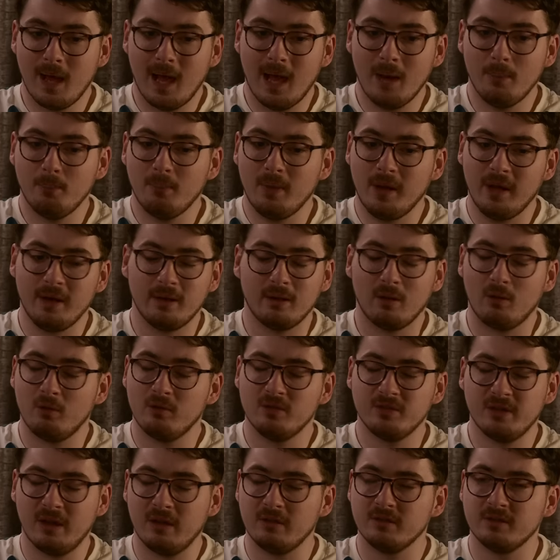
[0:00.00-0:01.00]
And paid
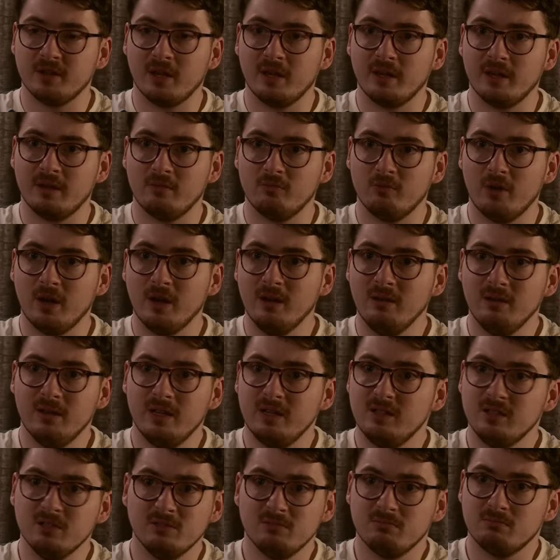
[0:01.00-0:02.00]
Lauren's outstanding rent. He
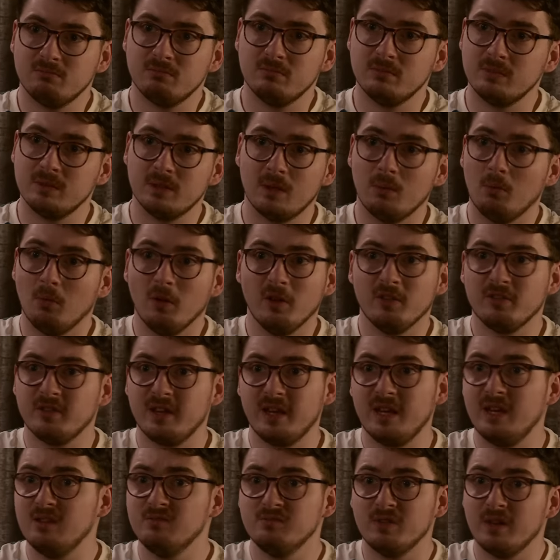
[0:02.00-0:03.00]
just didn't want to
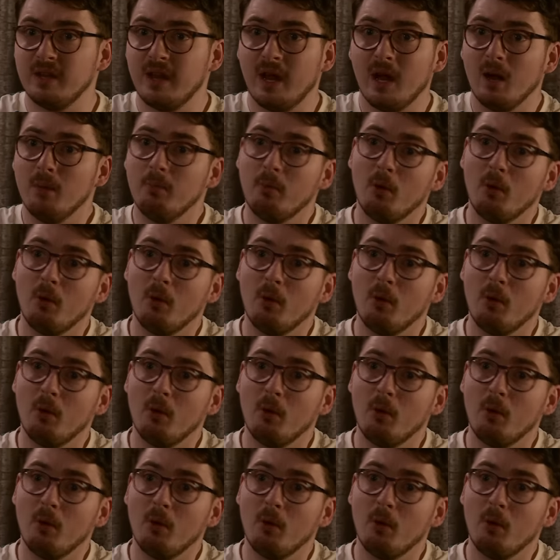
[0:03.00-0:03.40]
see Evelyn out of